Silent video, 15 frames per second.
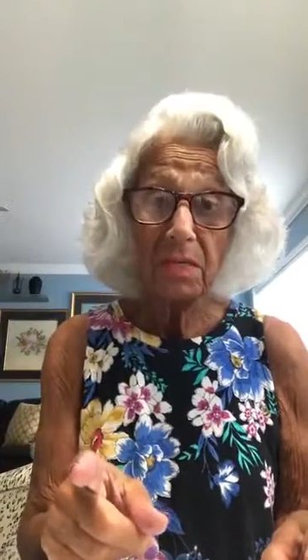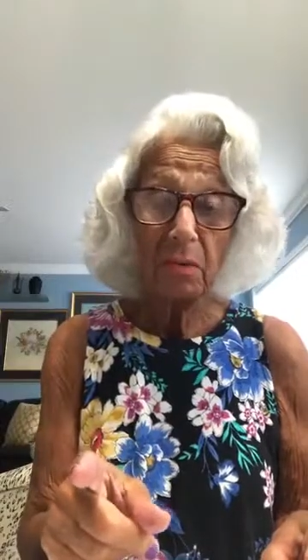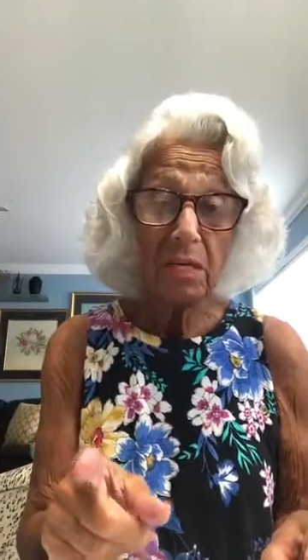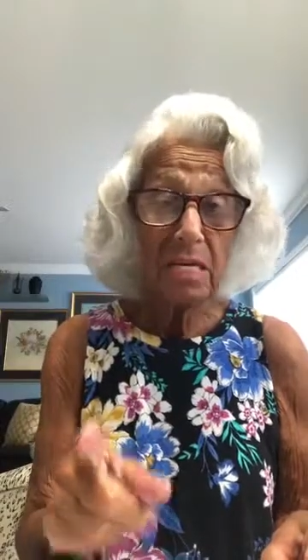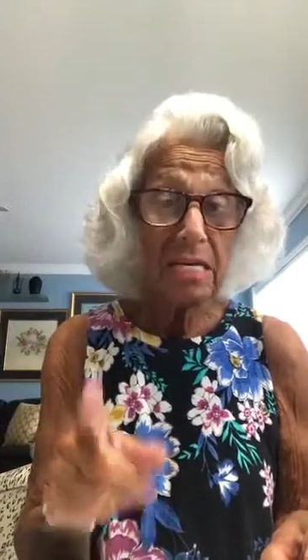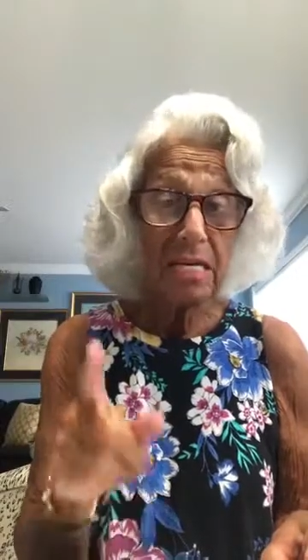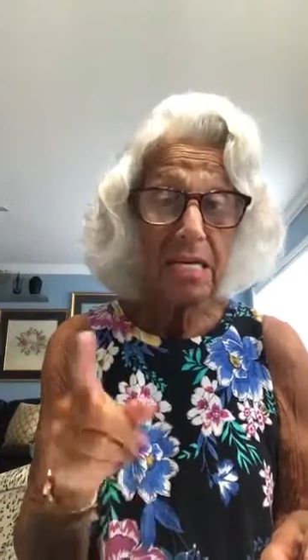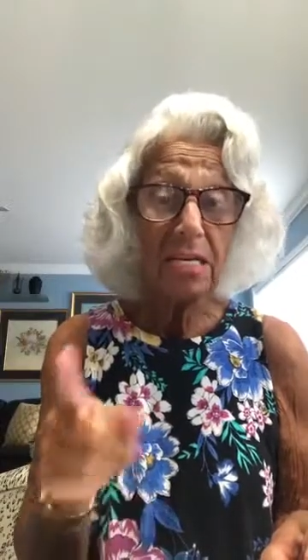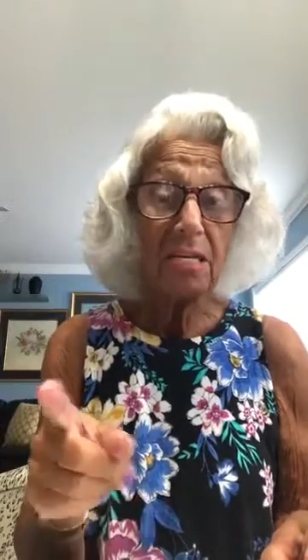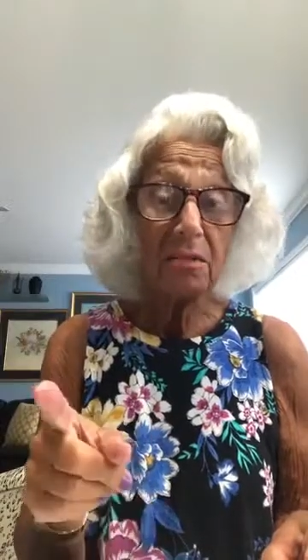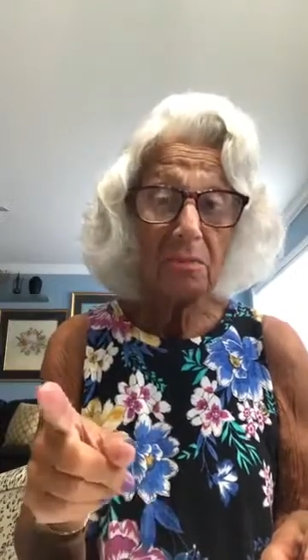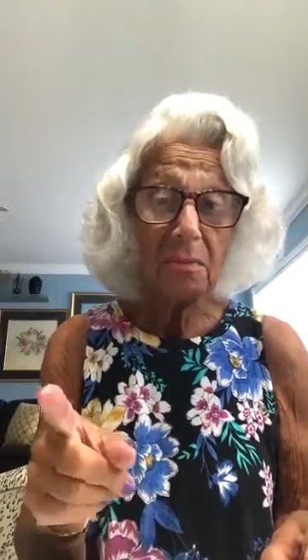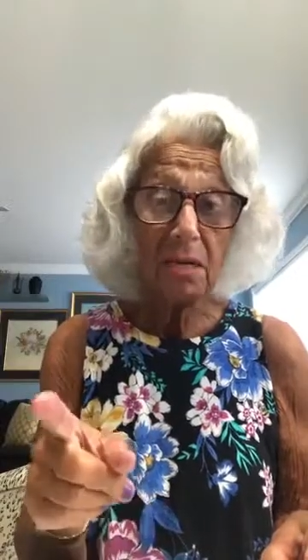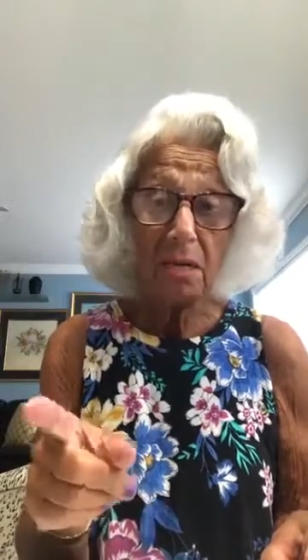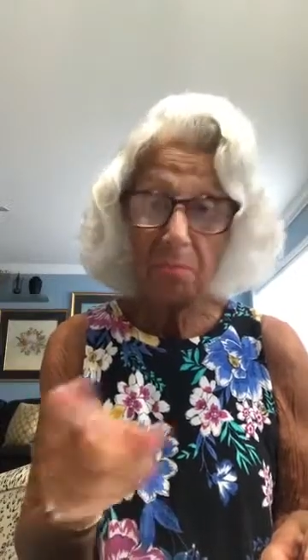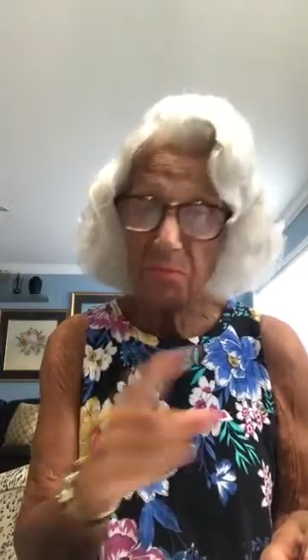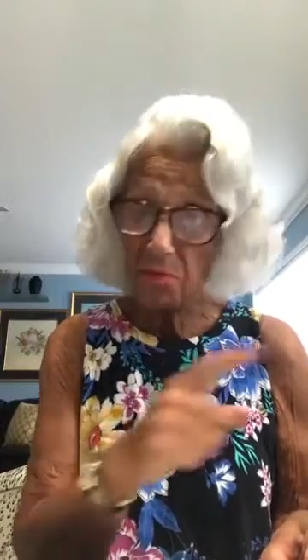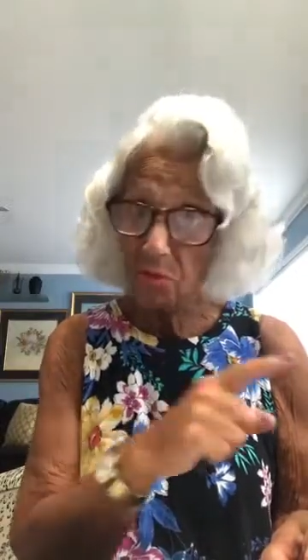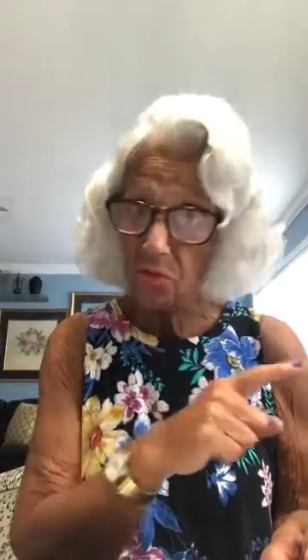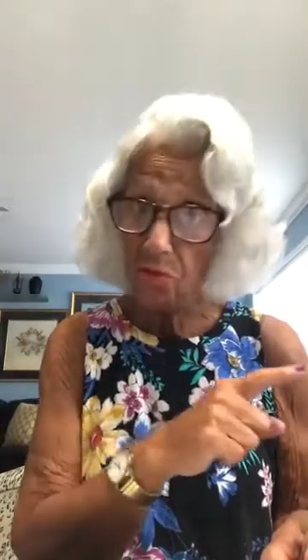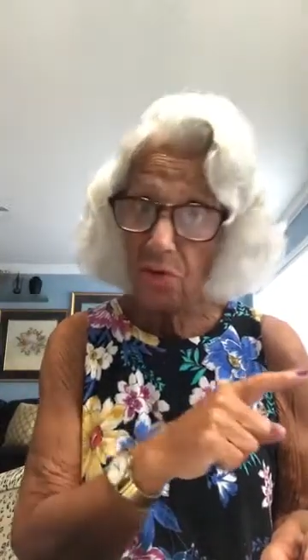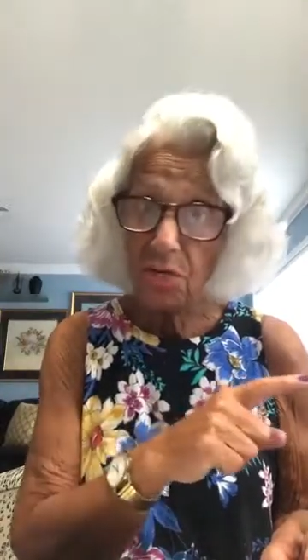When he needed me up
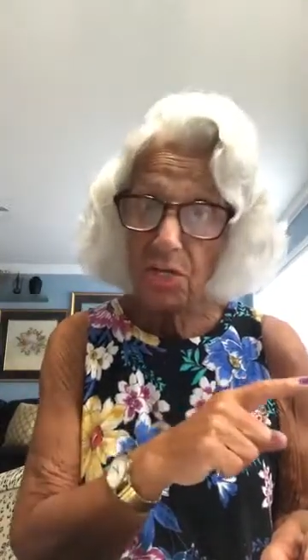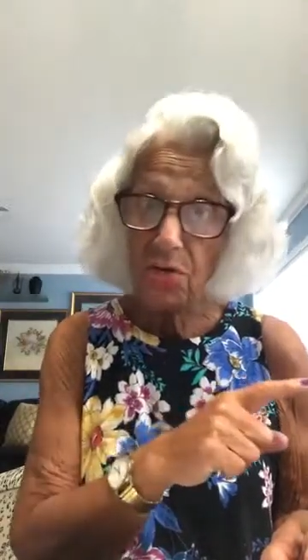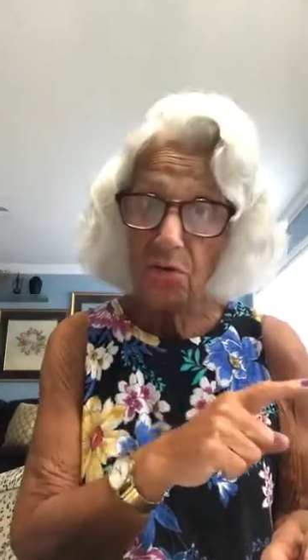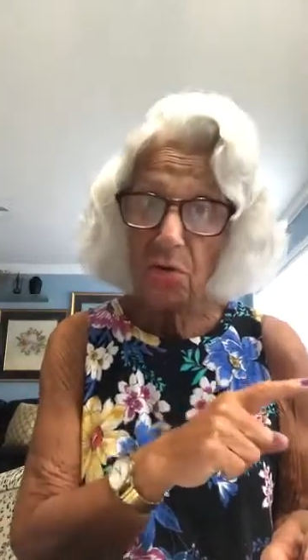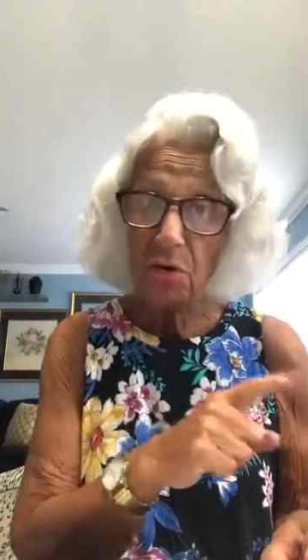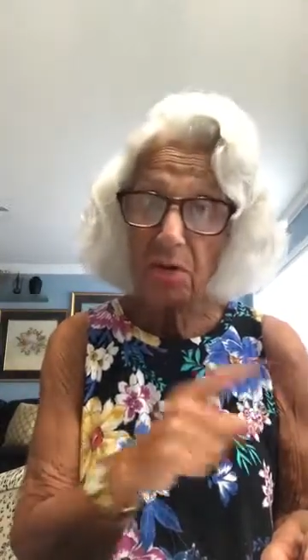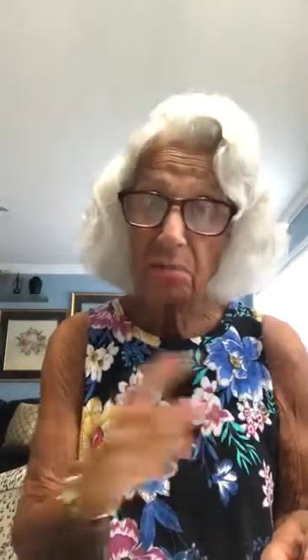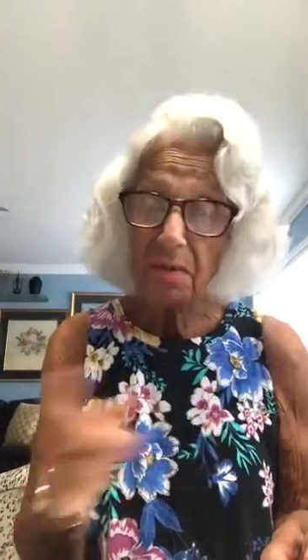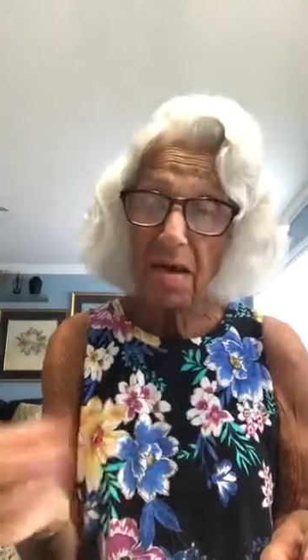in Troy, New York,